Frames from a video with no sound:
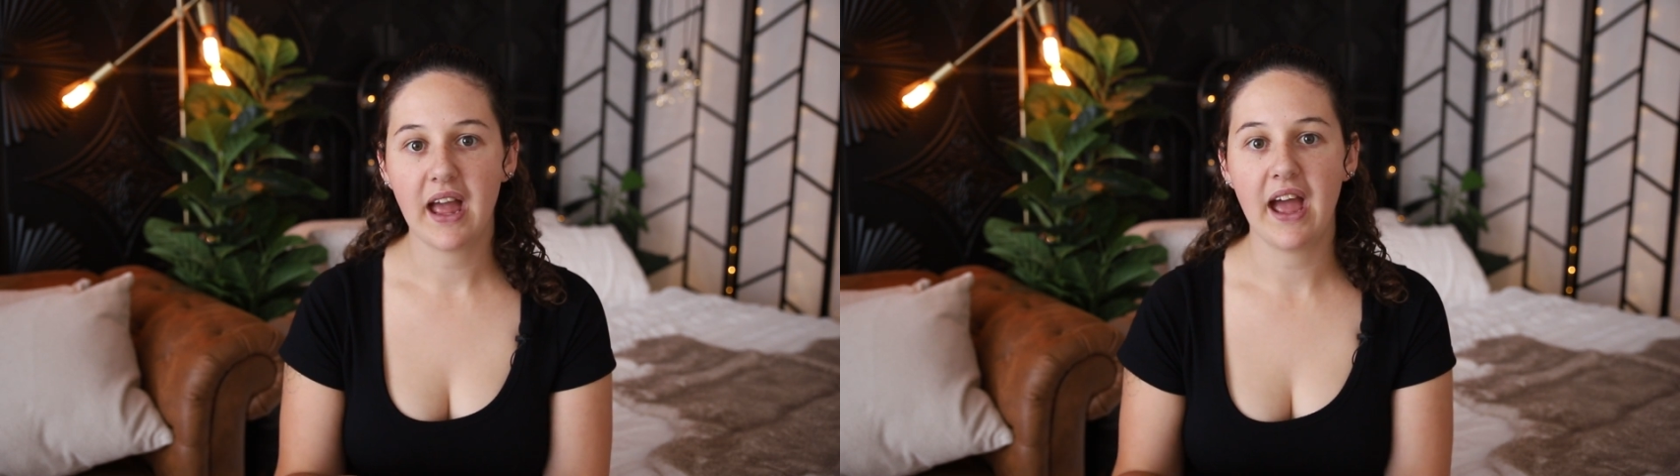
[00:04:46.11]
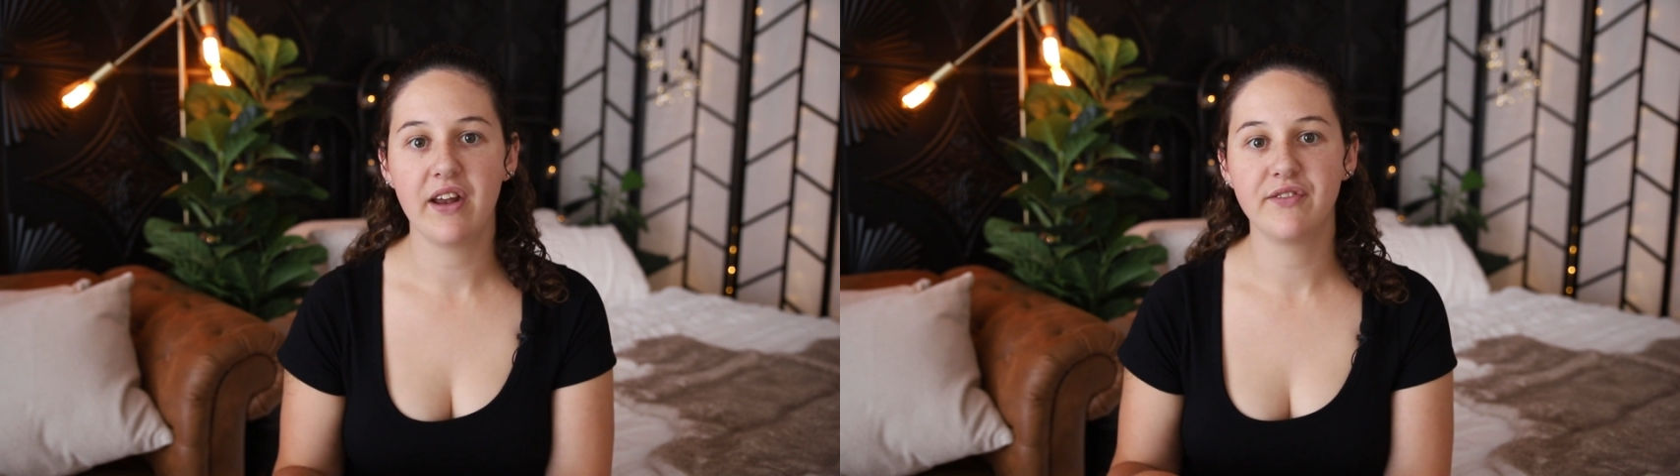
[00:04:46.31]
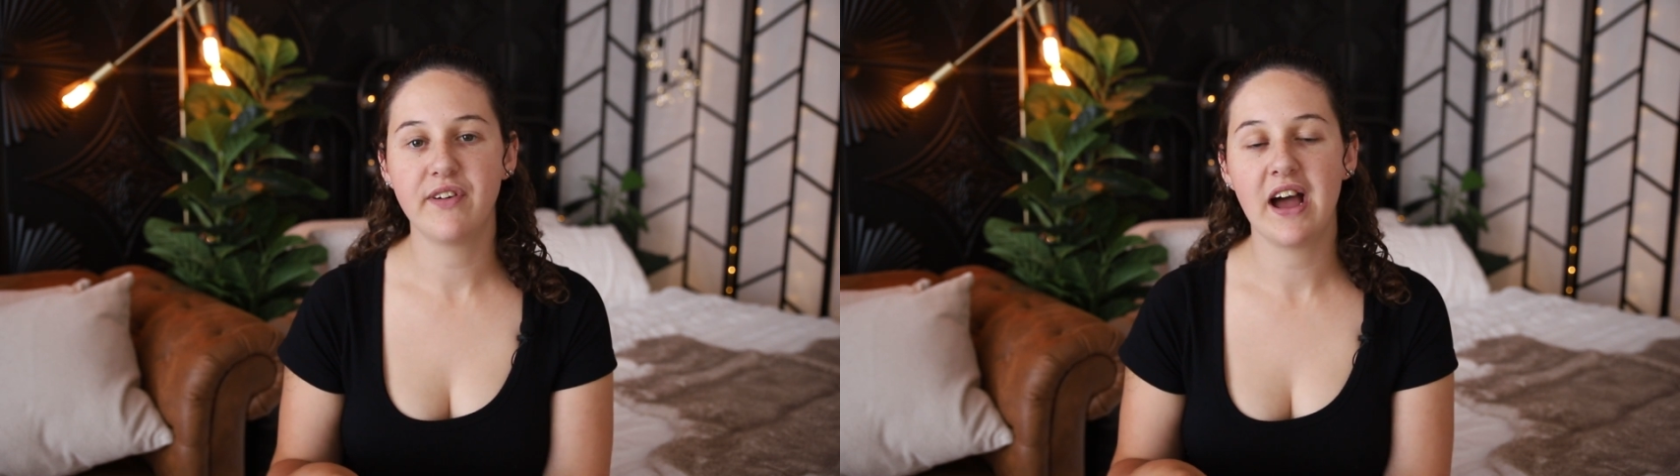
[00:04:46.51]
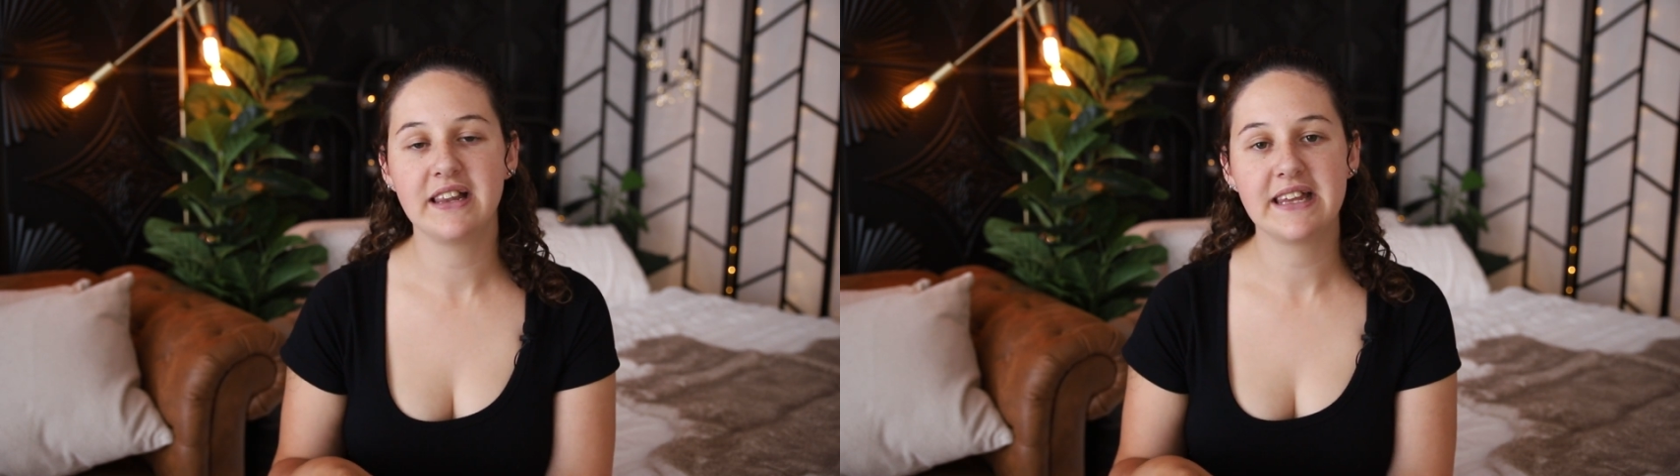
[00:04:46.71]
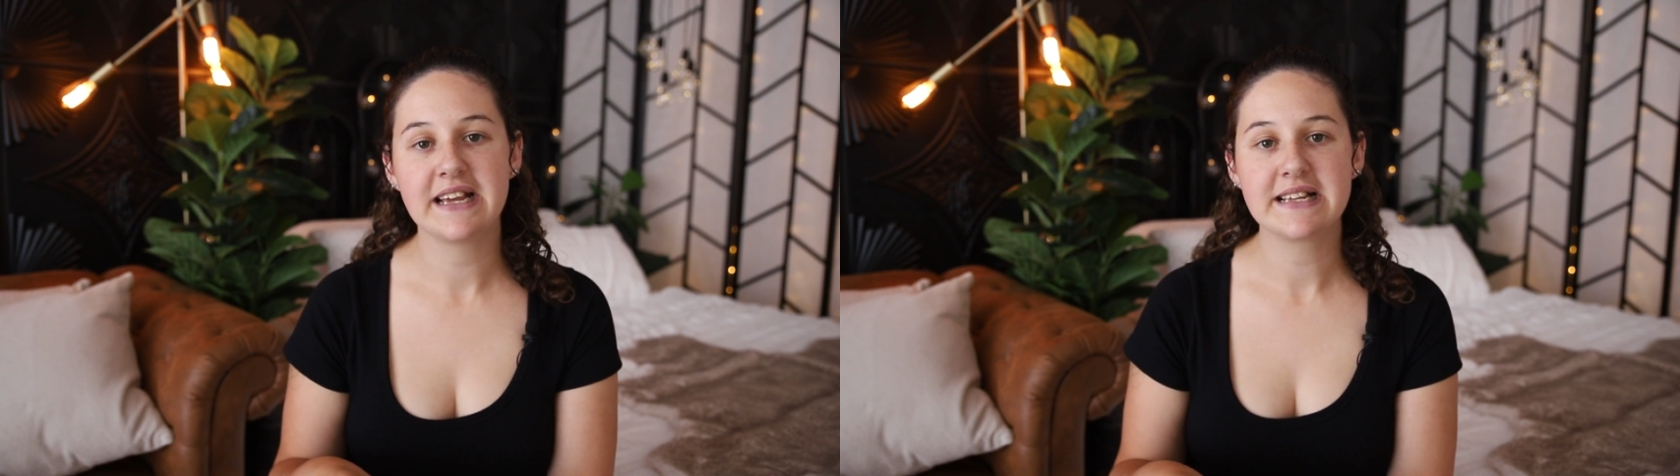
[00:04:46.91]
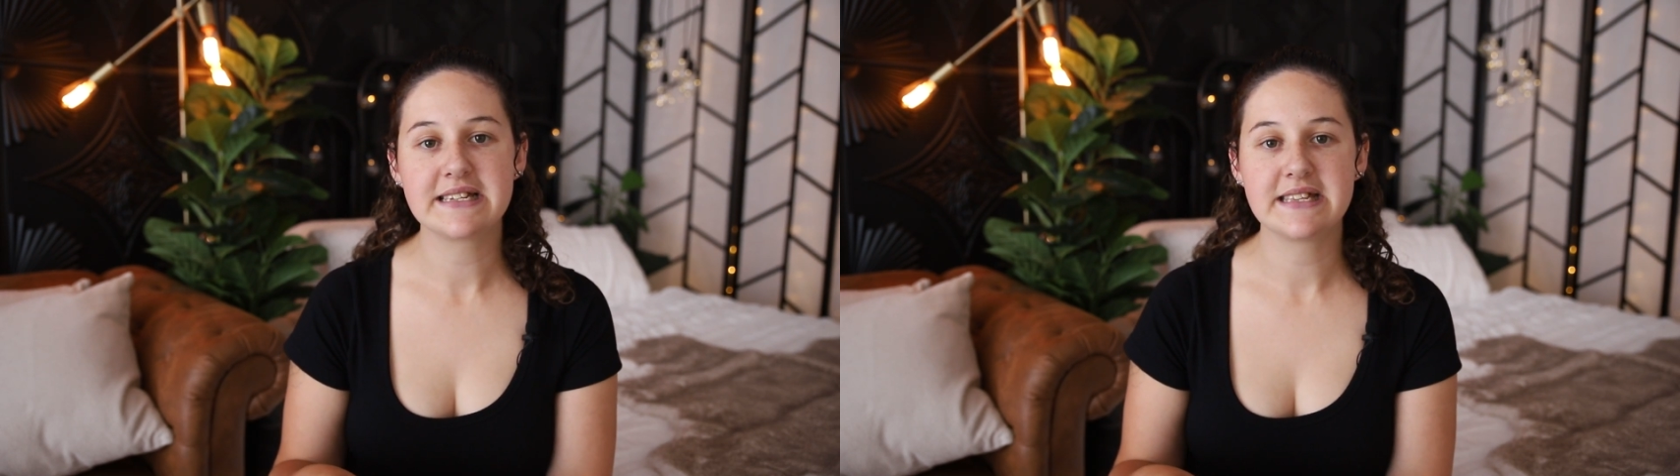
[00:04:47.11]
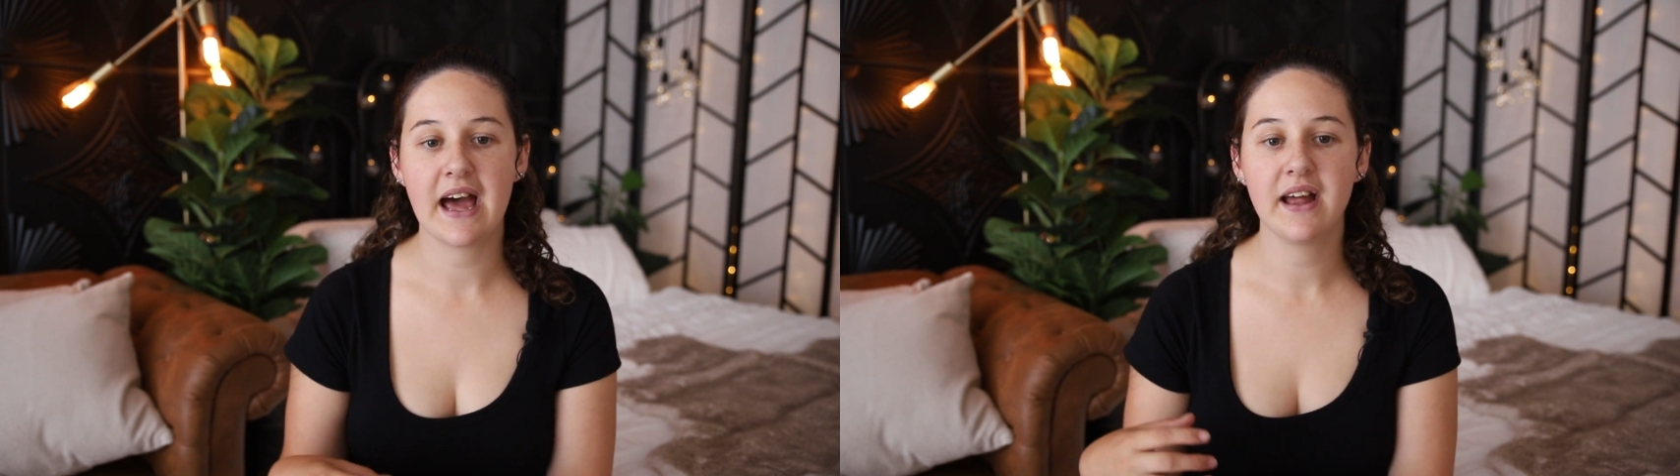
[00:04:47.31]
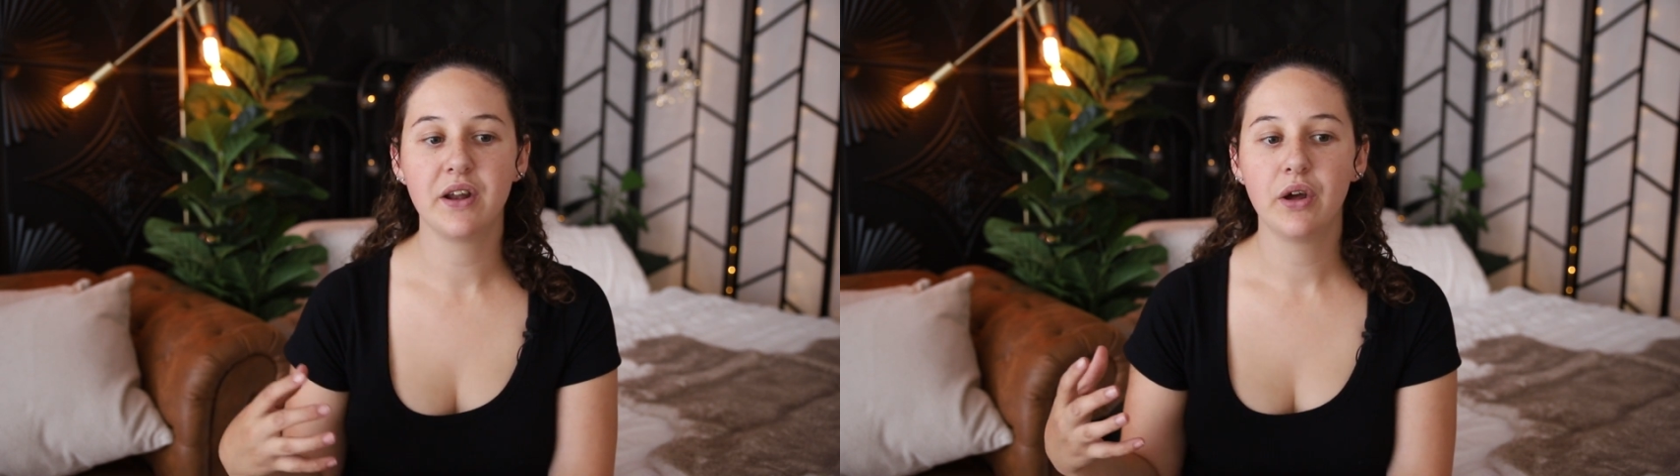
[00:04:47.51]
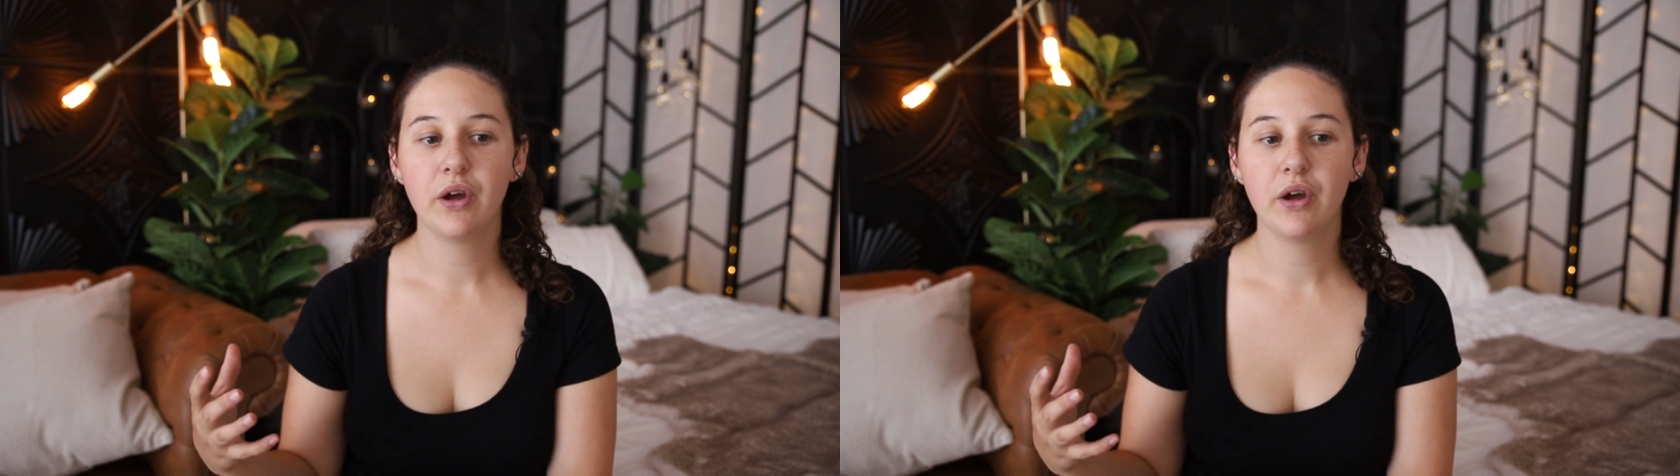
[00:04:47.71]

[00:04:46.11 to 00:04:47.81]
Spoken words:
and find things that